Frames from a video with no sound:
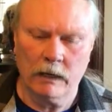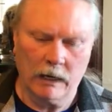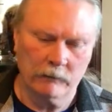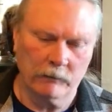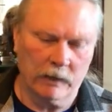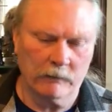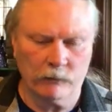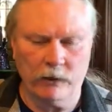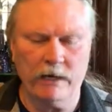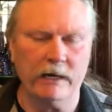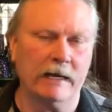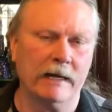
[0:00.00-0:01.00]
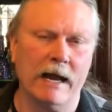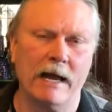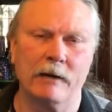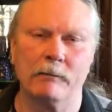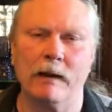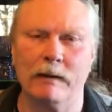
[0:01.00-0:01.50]
I'm reading it
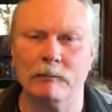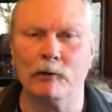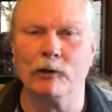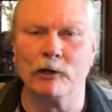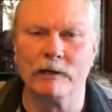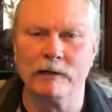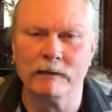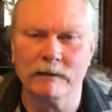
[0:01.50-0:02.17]
out of my book